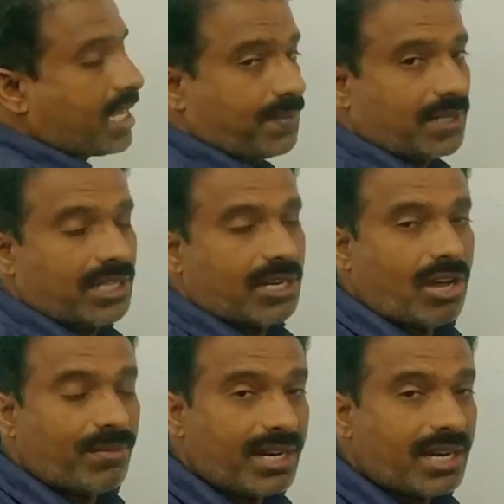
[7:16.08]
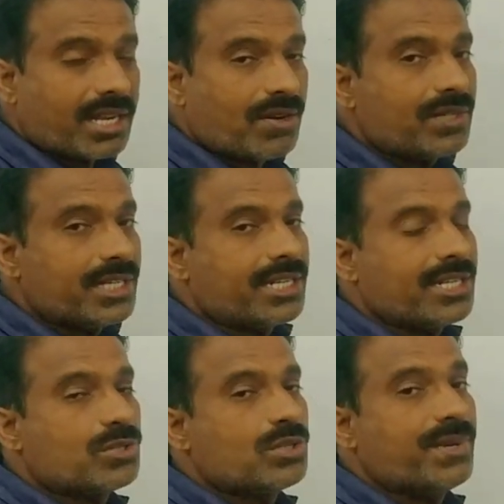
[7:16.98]
per the nominal account it
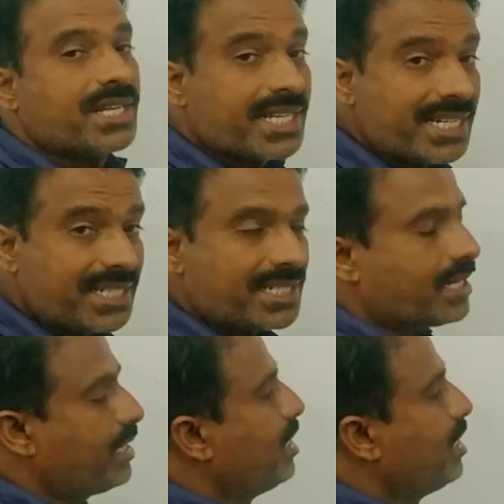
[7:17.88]
is to be credited,